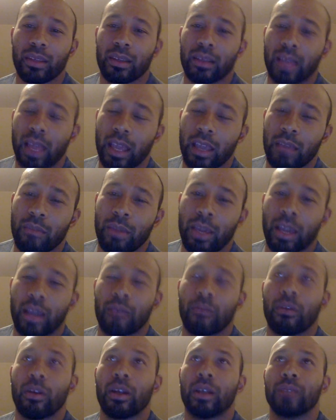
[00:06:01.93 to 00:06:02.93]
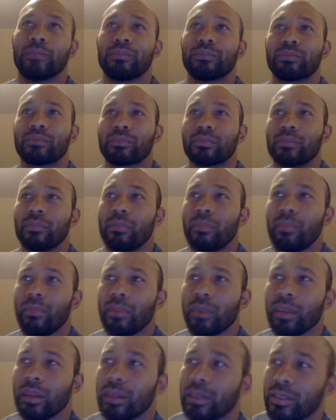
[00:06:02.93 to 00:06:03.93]
Yeah, you making what?
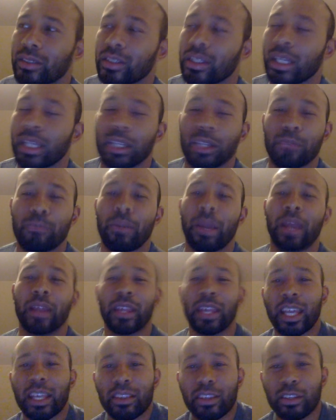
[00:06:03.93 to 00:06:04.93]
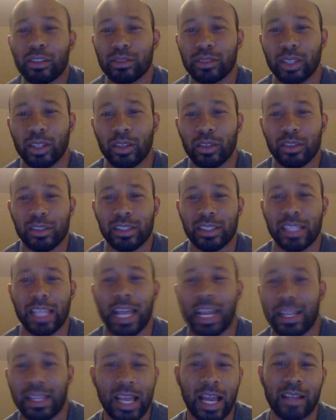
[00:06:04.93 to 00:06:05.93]
Shit, you barely get those loads. A
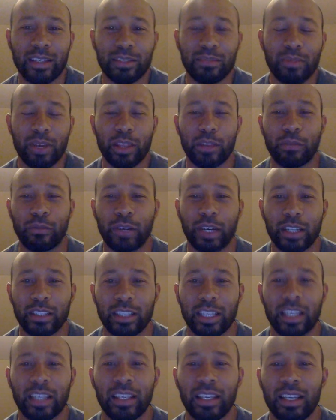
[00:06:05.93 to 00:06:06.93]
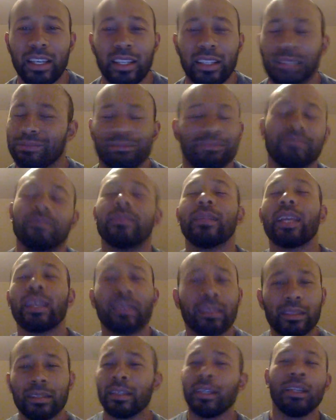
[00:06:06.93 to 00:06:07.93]
lot of times these motherfuckers, they
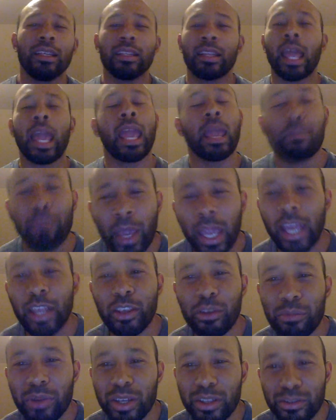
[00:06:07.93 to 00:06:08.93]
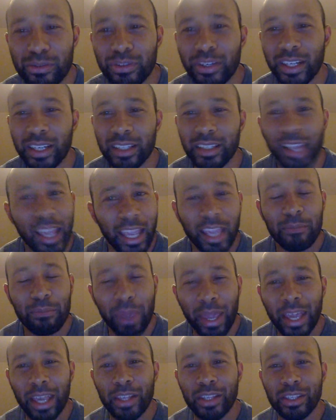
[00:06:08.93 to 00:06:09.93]
ain't paying you, motherfucker. They ain't
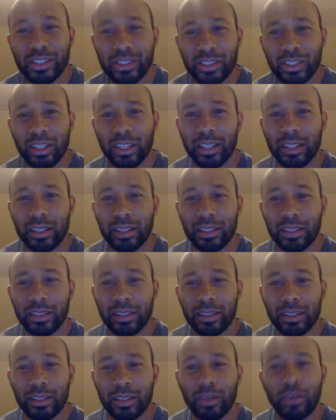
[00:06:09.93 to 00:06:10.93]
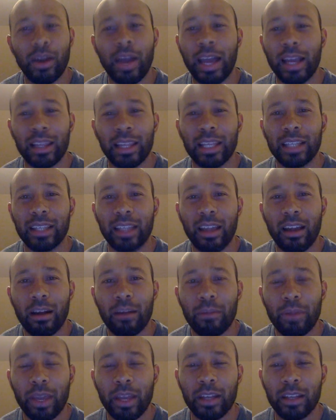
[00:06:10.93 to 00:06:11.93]
paying you shit. Don't act like they are
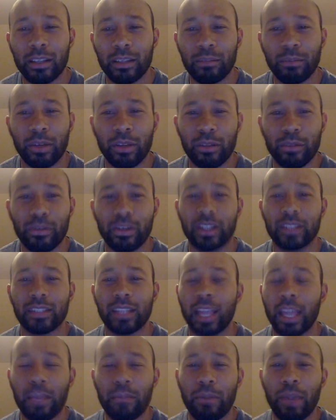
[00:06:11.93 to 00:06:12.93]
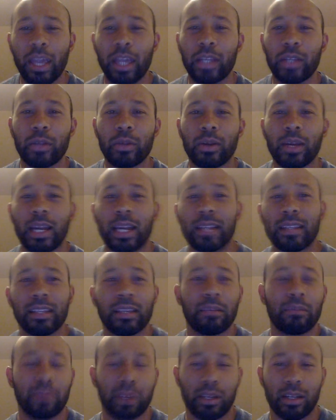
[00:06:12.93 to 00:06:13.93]
paying you, motherfuckers. They ain't paying you your
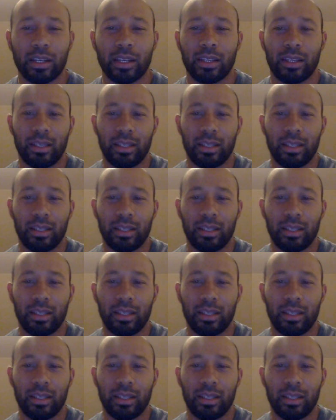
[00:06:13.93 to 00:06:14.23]
goddamn money.